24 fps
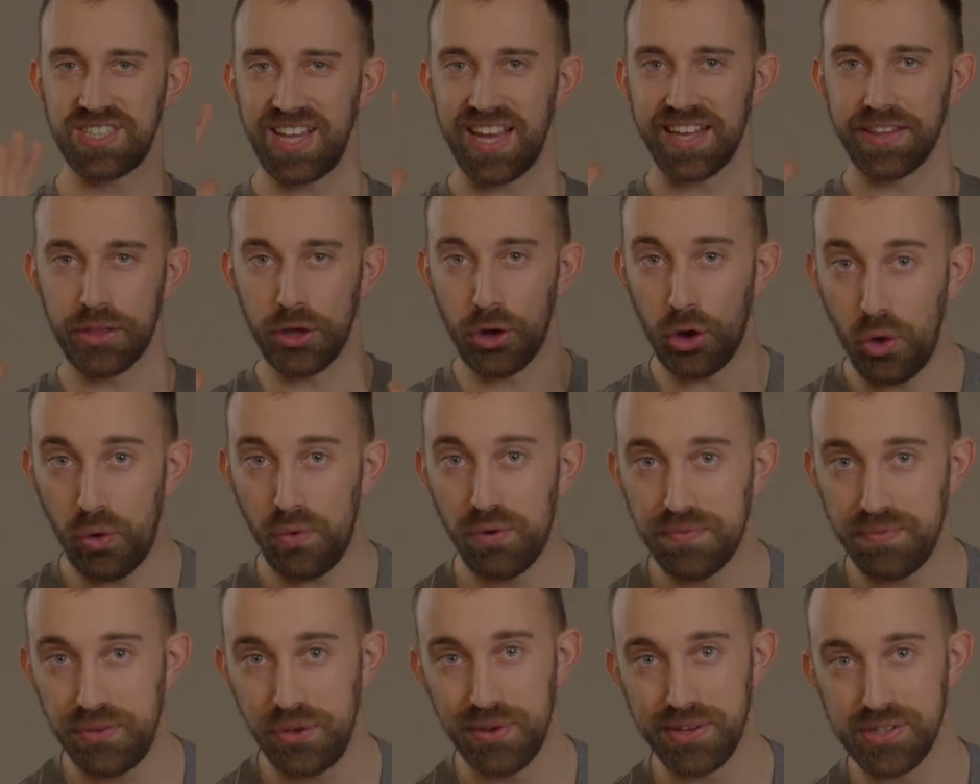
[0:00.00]
is like the
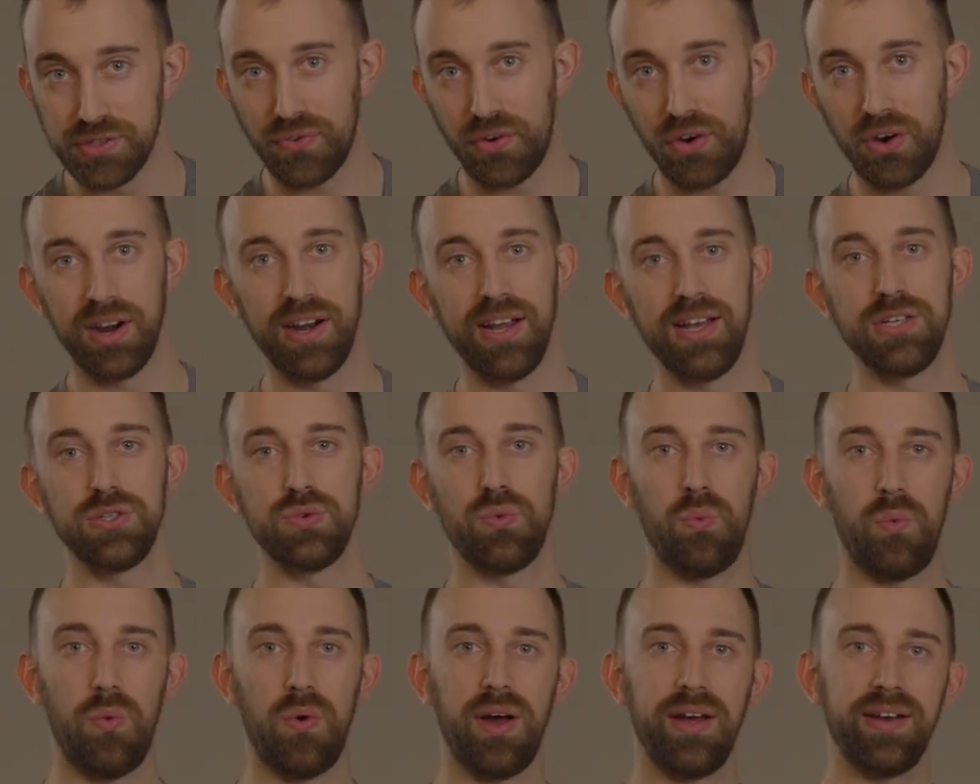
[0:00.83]
overview as far as
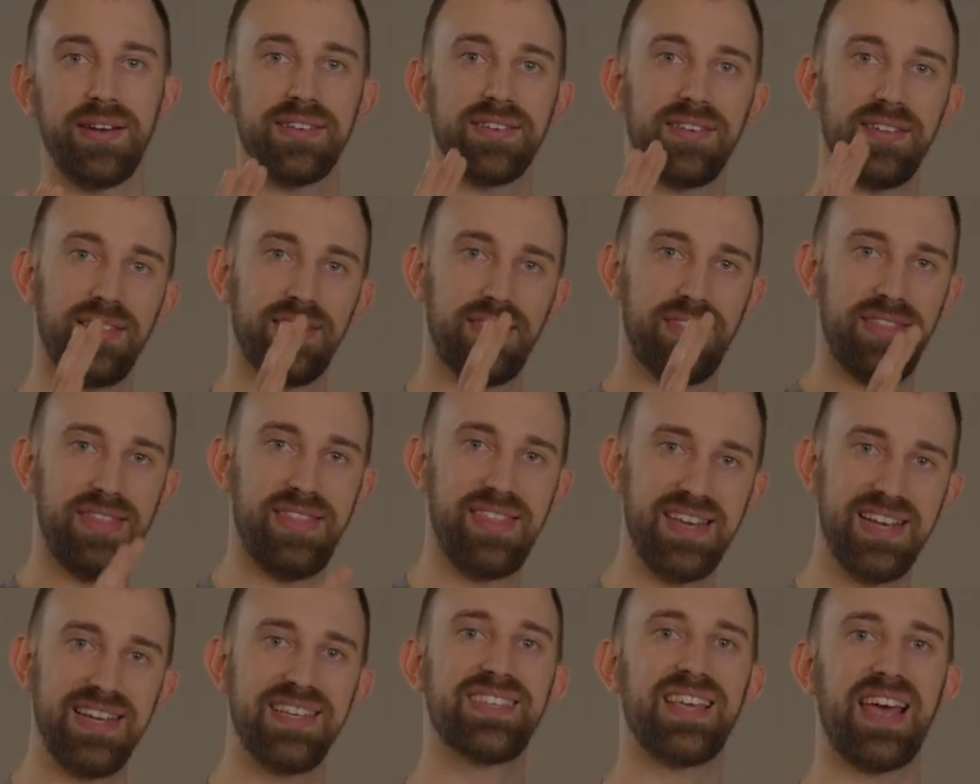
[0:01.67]
what
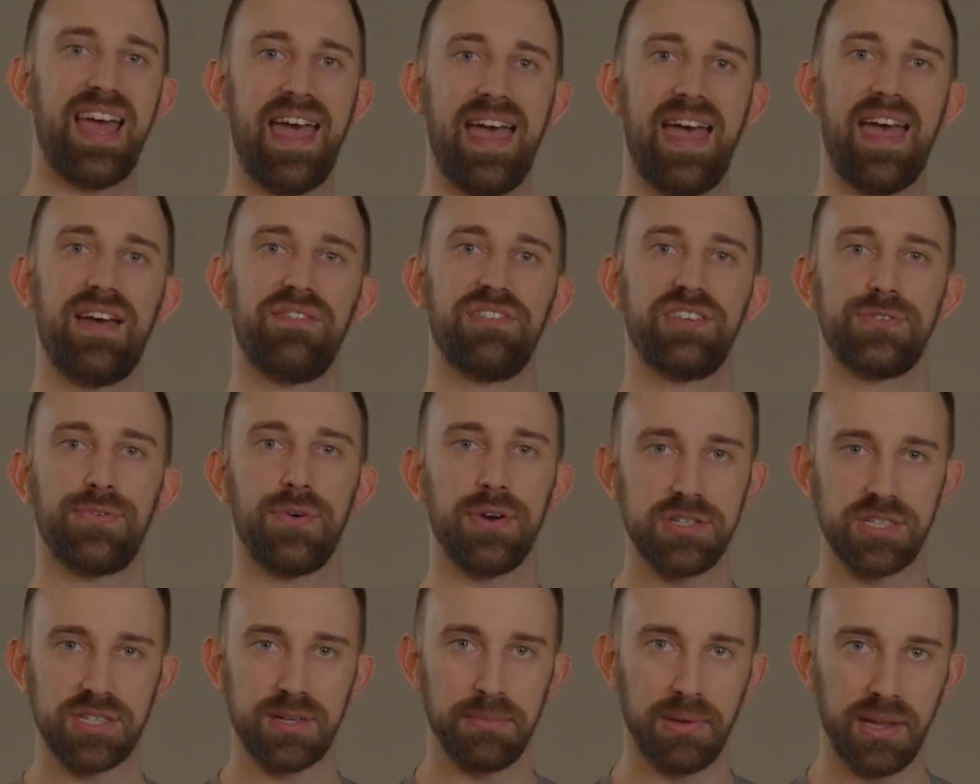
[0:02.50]
these have as far
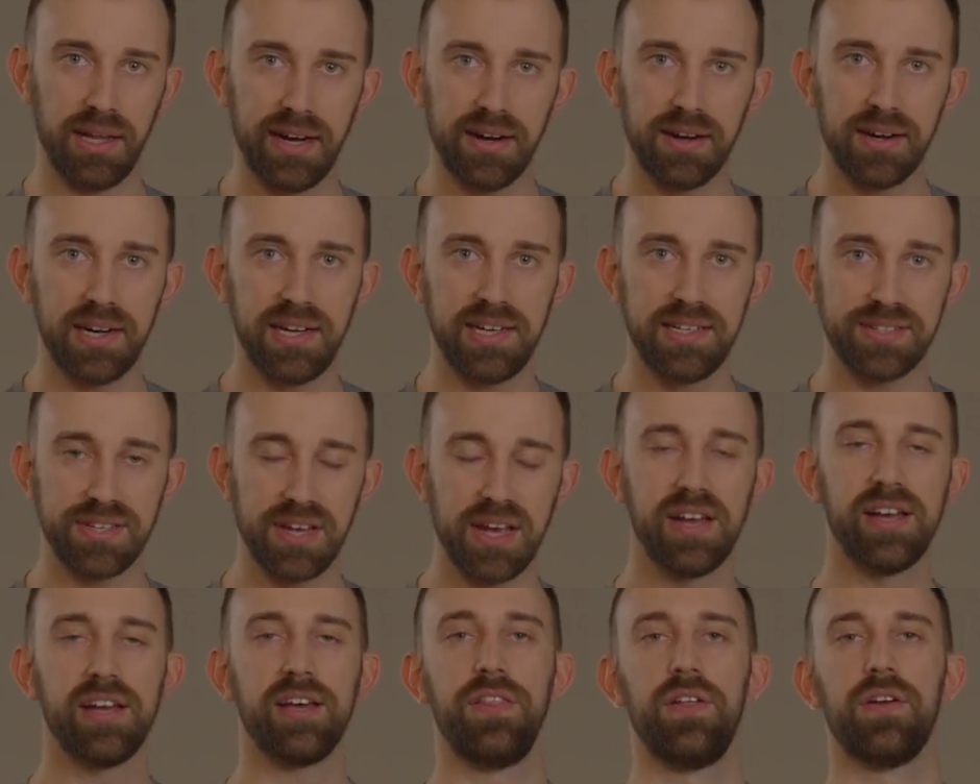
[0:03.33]
as similarities.
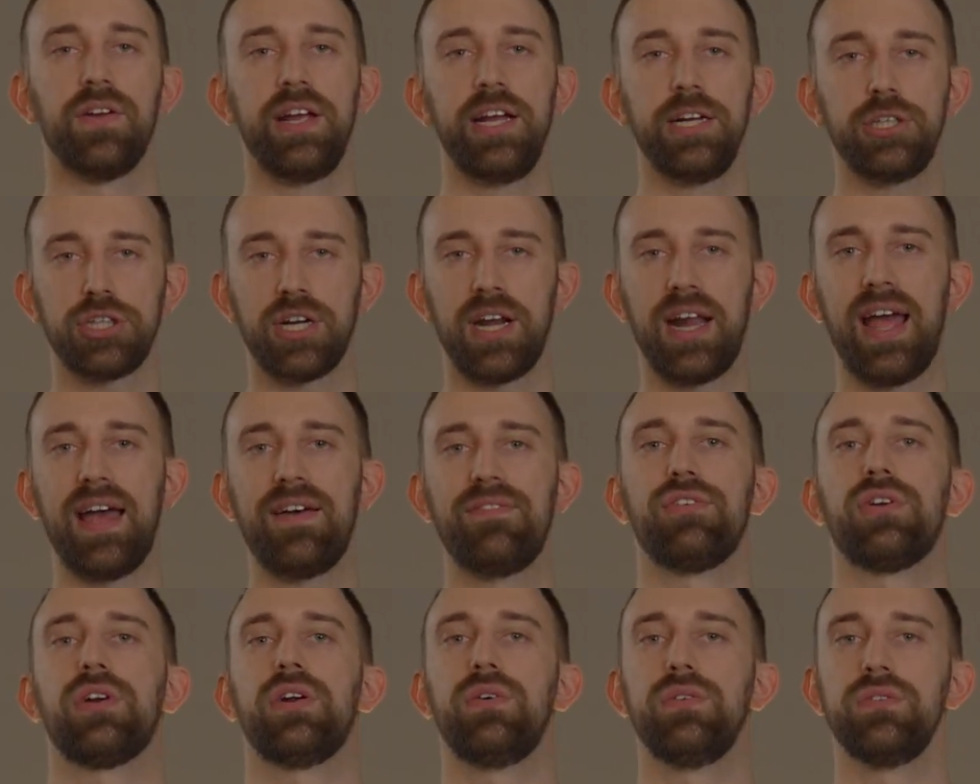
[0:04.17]
They're each going to
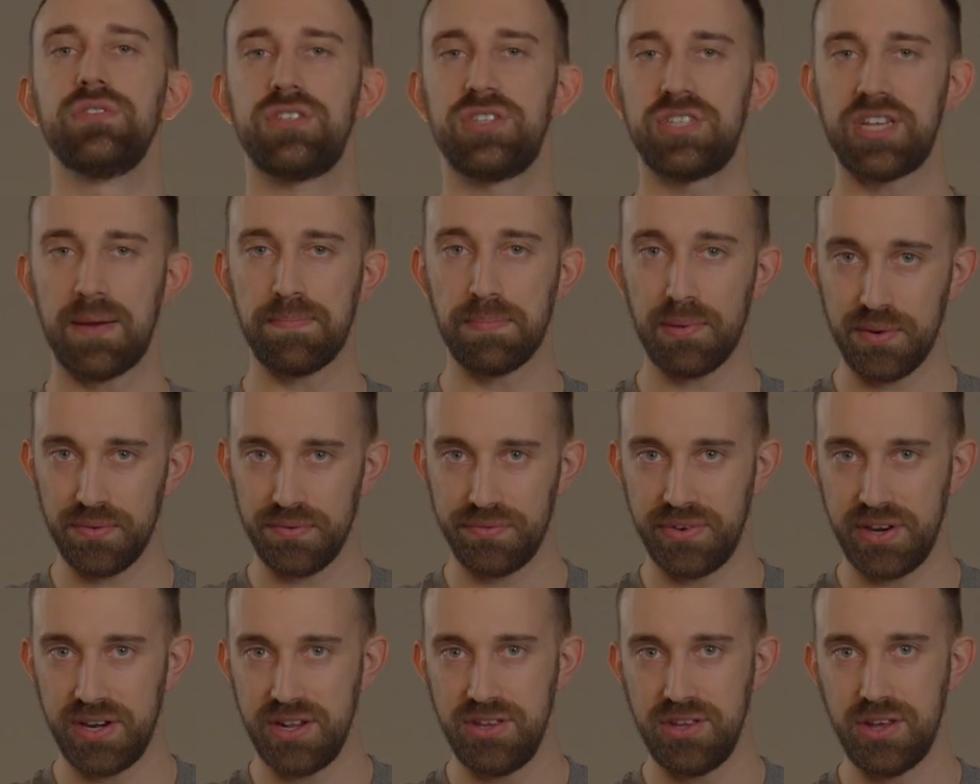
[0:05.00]
have their own separate
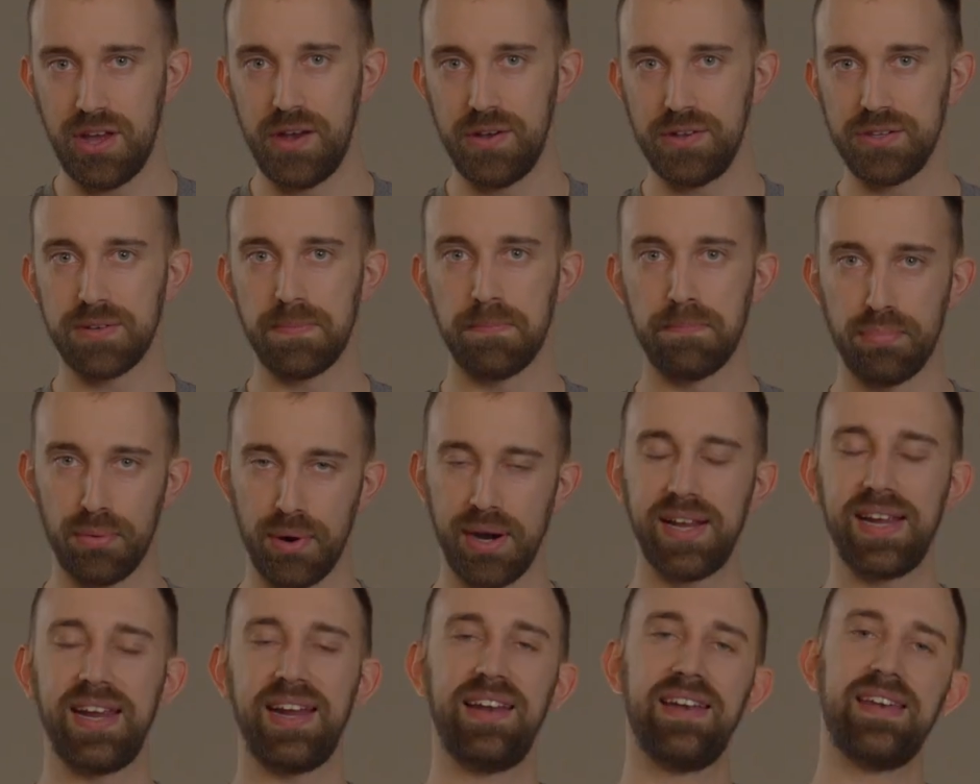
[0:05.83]
videos
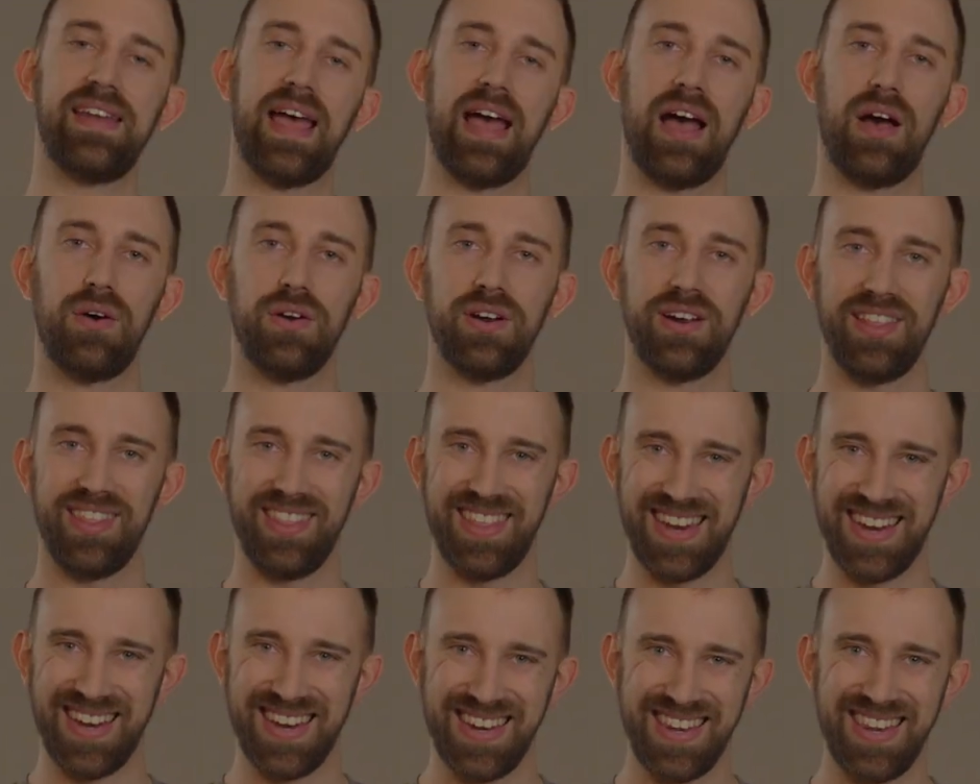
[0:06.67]
breaking down
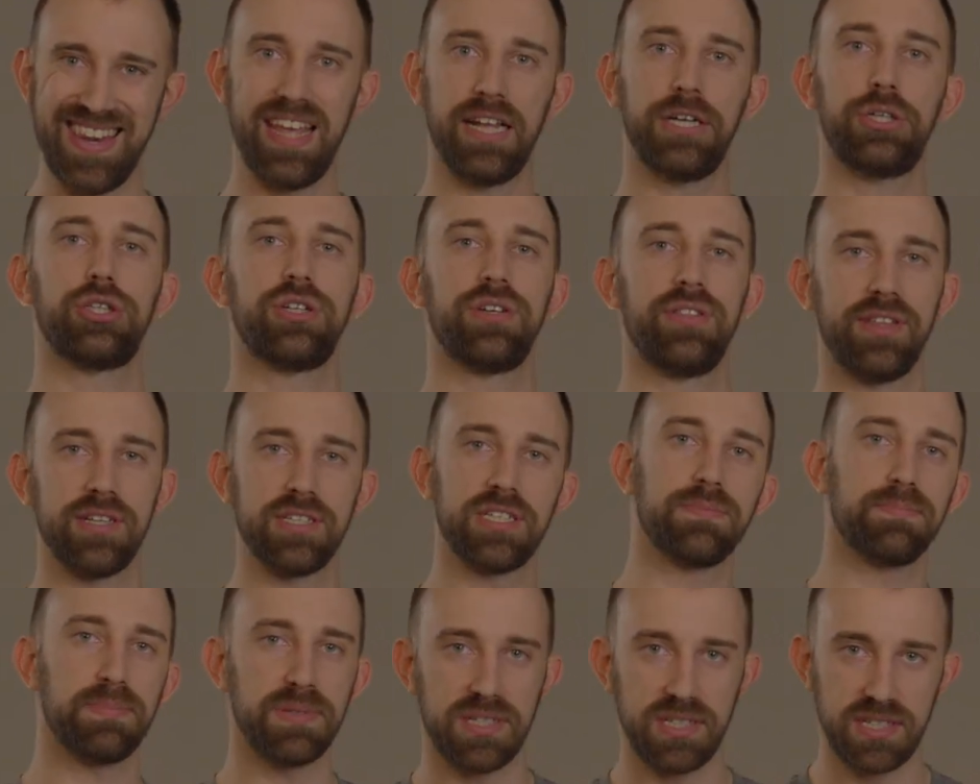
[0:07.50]
the niche, the
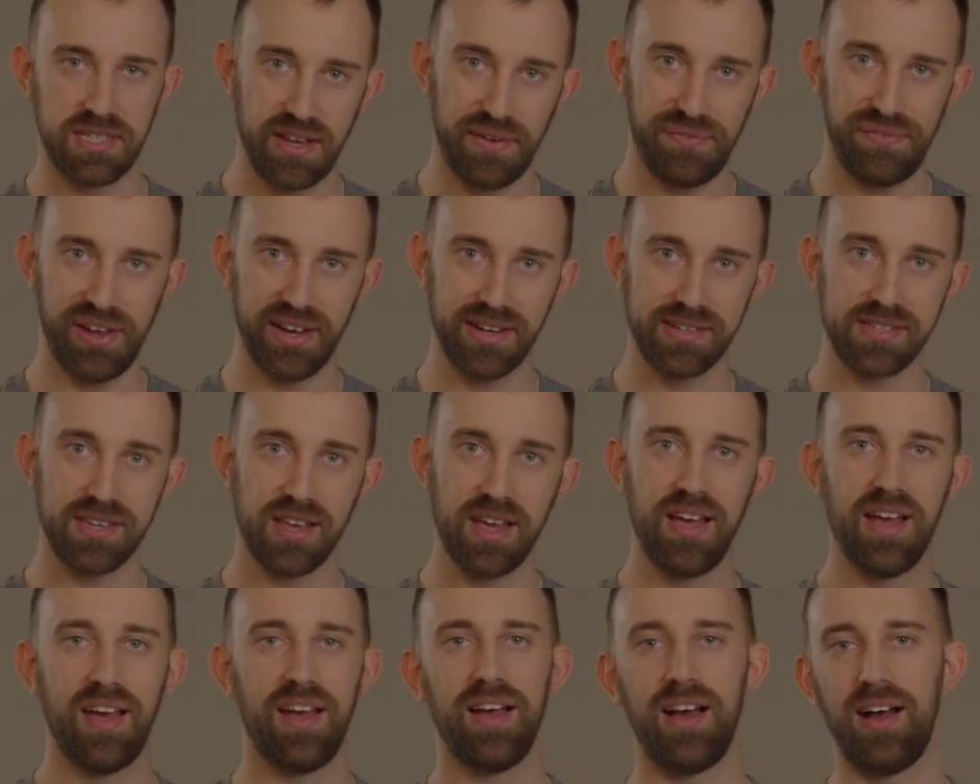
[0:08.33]
specifics
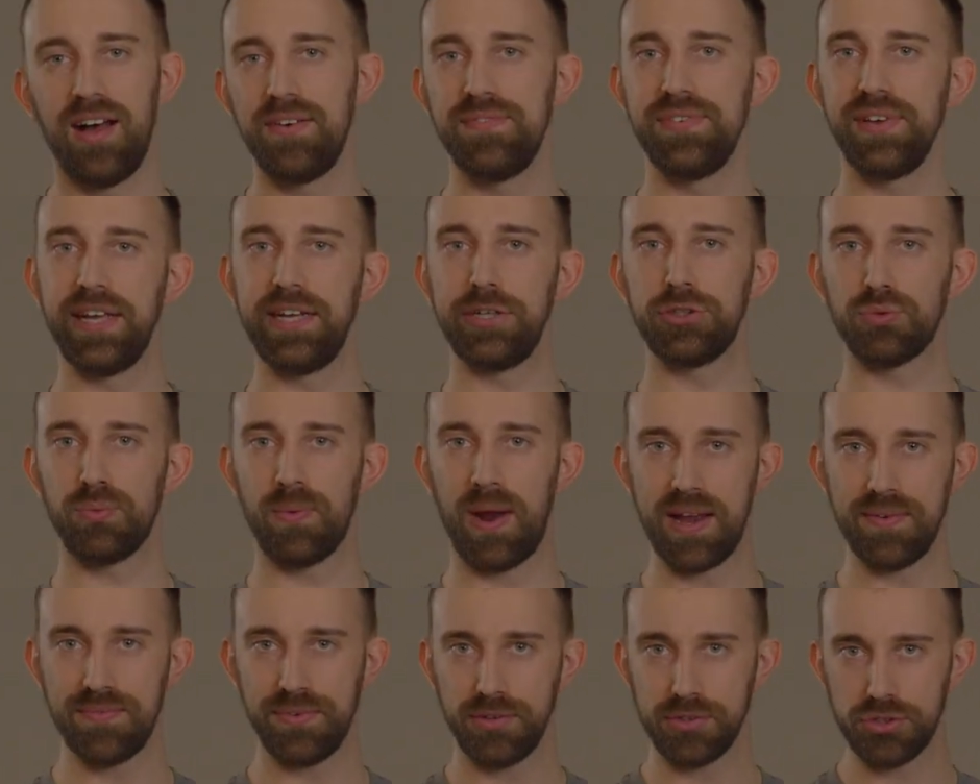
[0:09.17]
of each
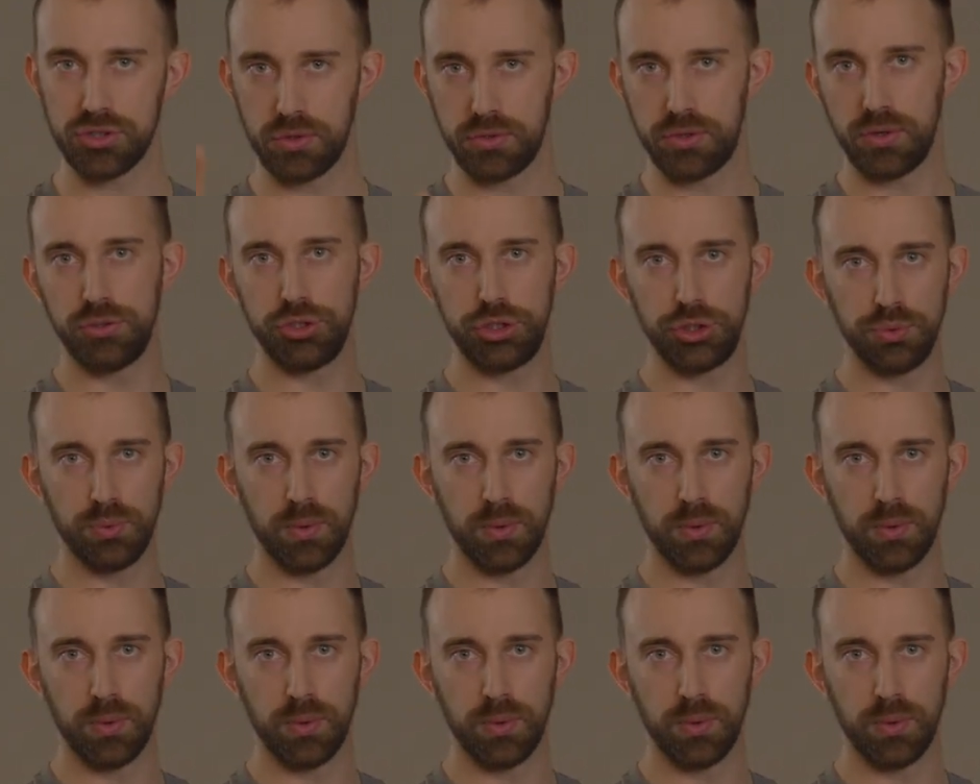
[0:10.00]
rifle. So don't you